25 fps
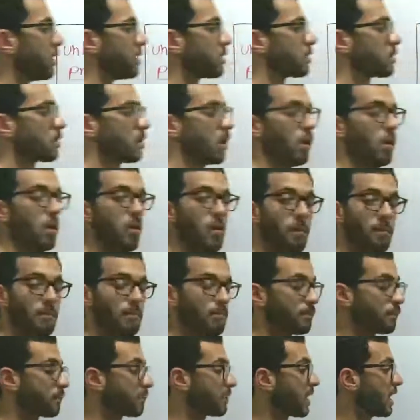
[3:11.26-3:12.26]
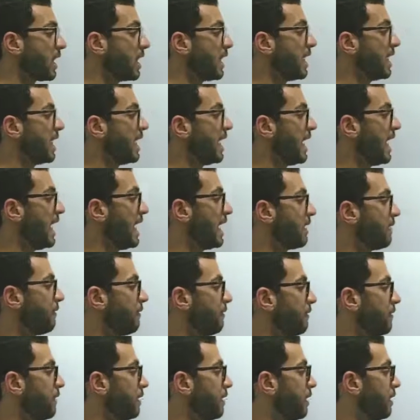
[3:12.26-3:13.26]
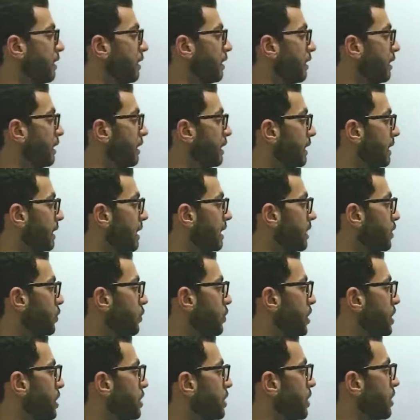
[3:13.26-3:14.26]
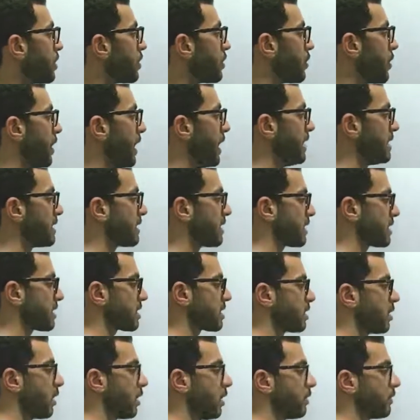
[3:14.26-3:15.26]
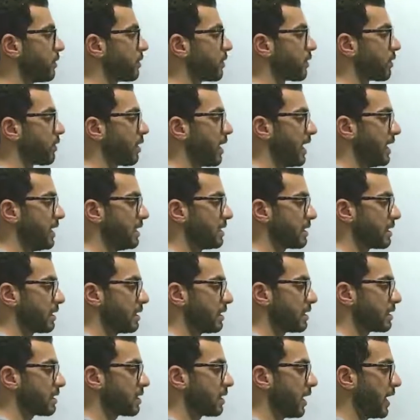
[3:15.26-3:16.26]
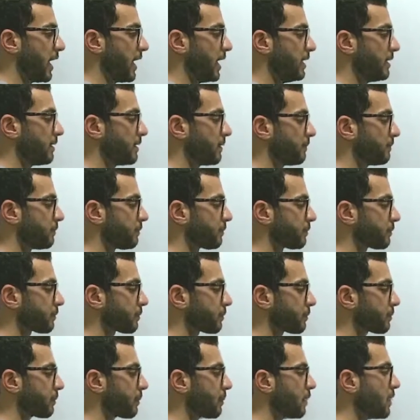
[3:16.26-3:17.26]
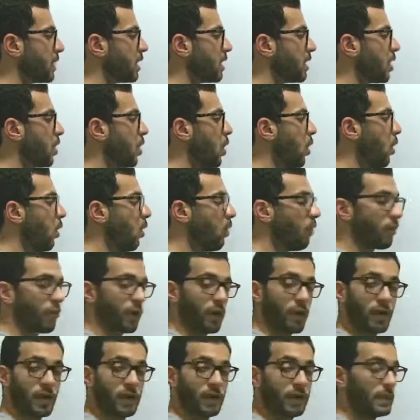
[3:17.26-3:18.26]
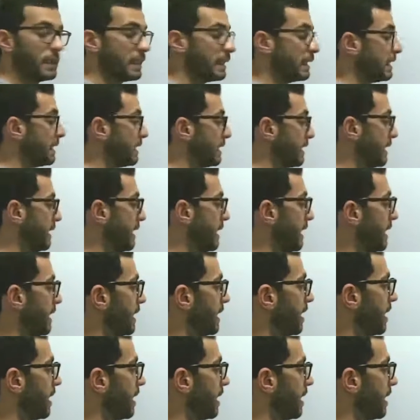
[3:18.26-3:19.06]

So if the liquid raises on the right side over the